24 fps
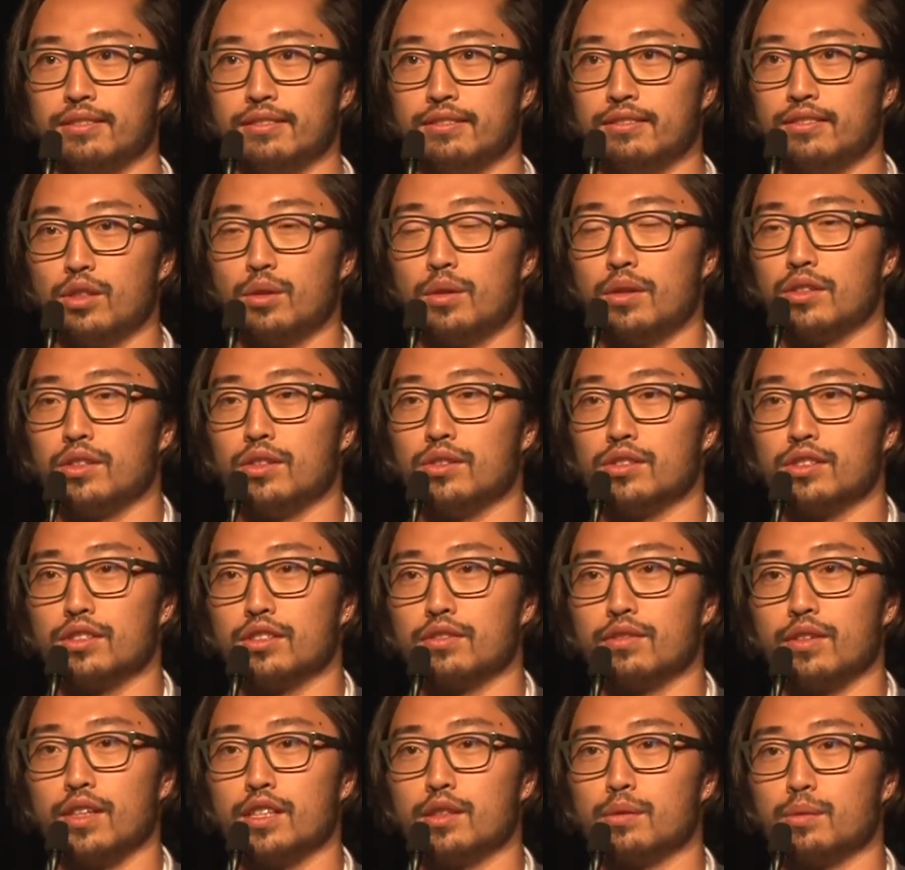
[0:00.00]
No one uses
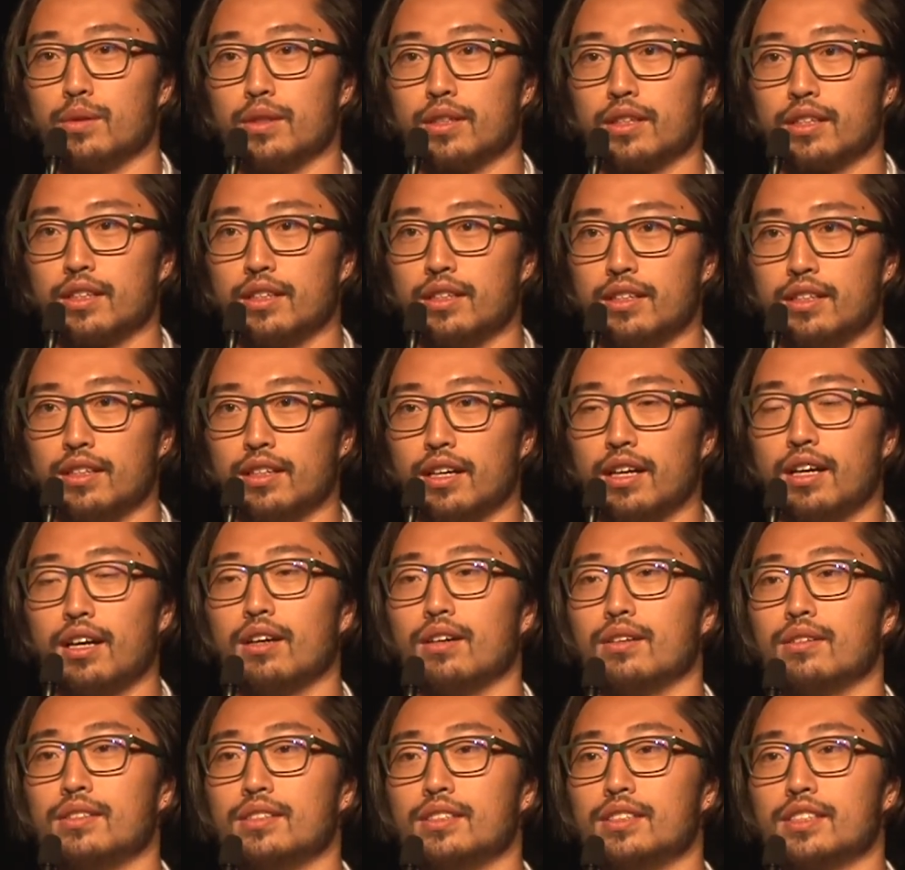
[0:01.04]
Facebook.
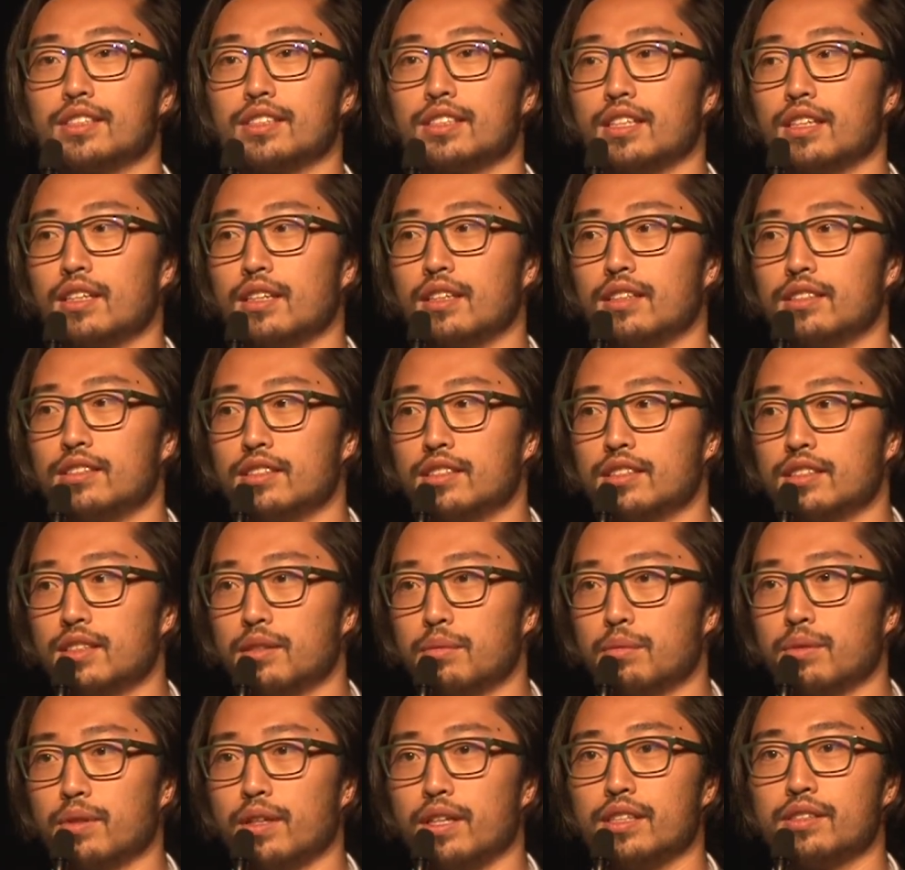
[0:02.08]
It's just a
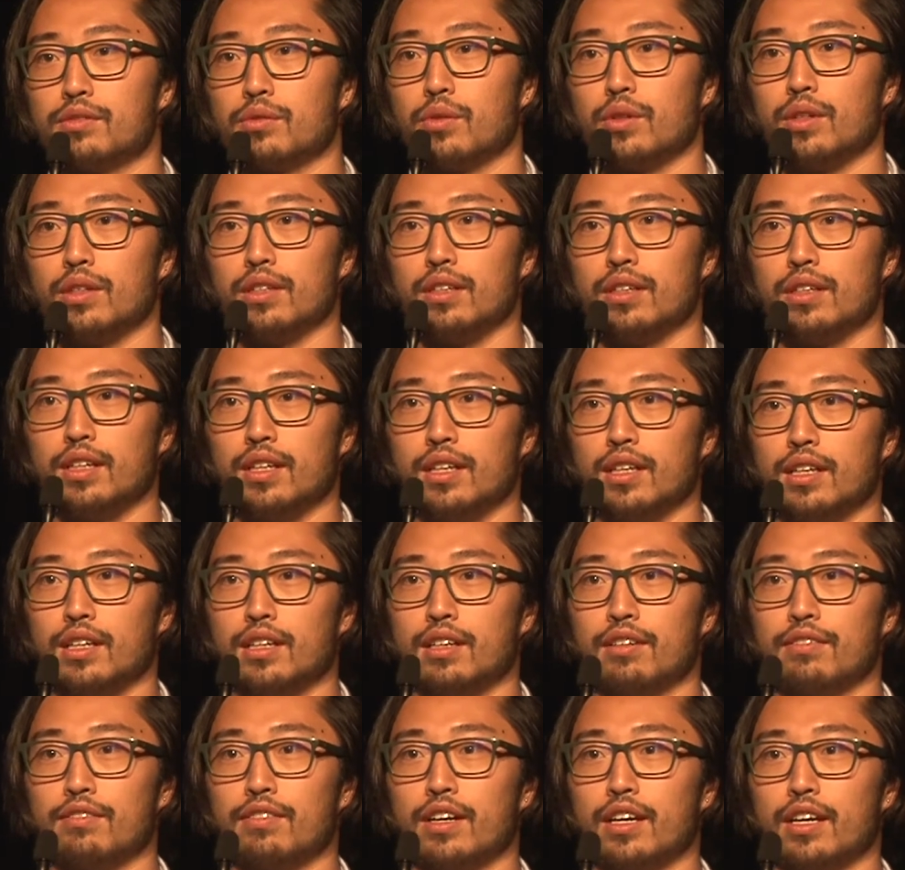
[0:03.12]
place for you to
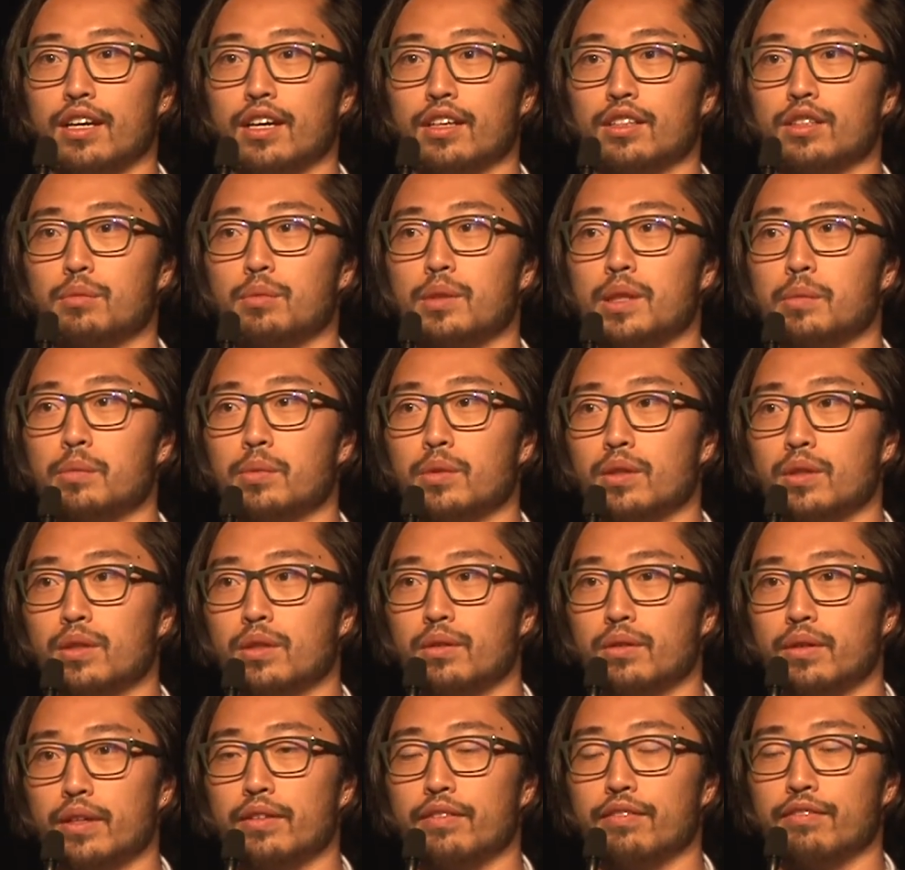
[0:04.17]
find other
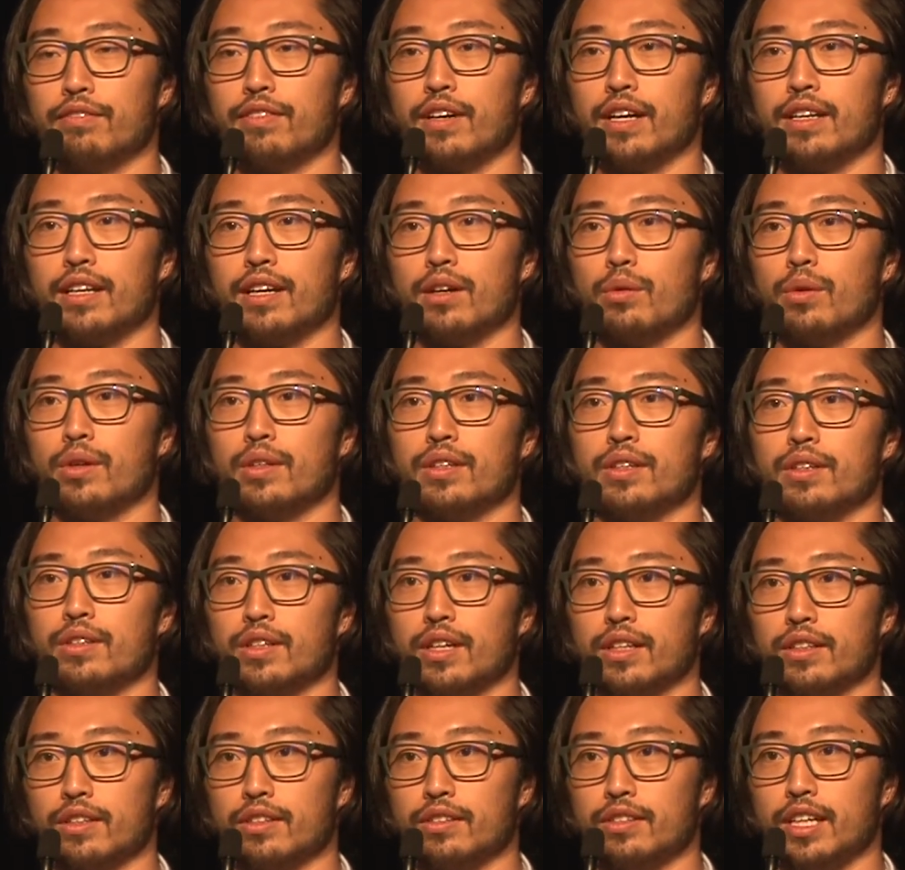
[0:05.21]
people and find out whether or
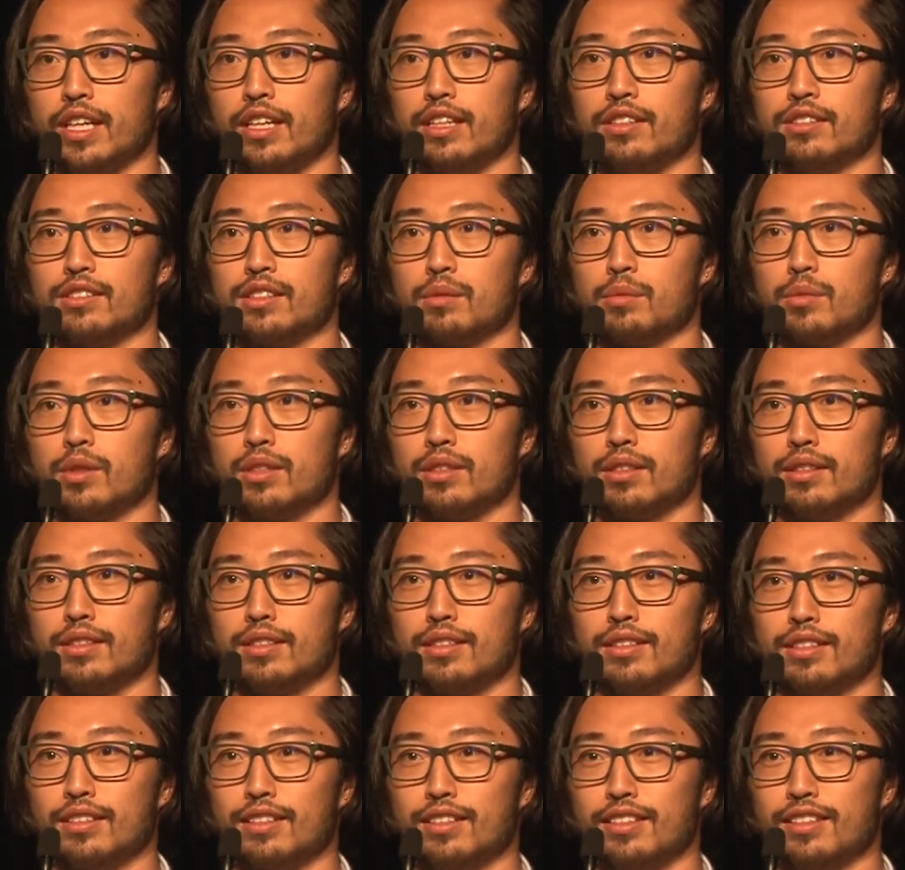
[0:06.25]
not they're dating someone,
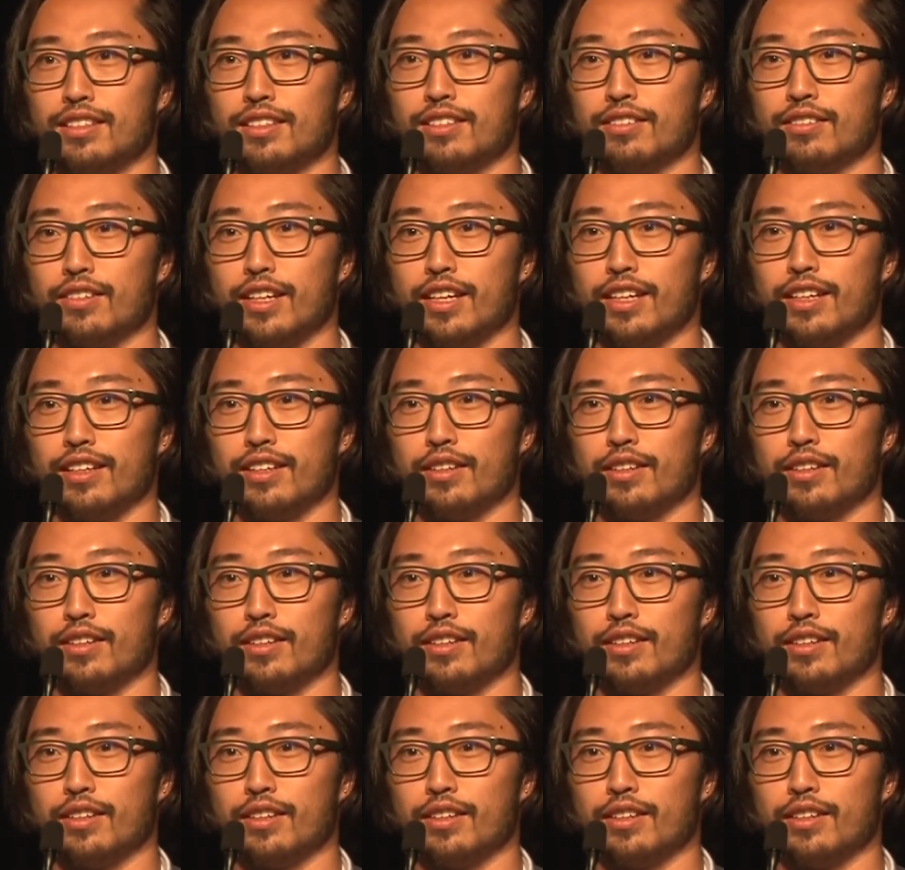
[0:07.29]
right?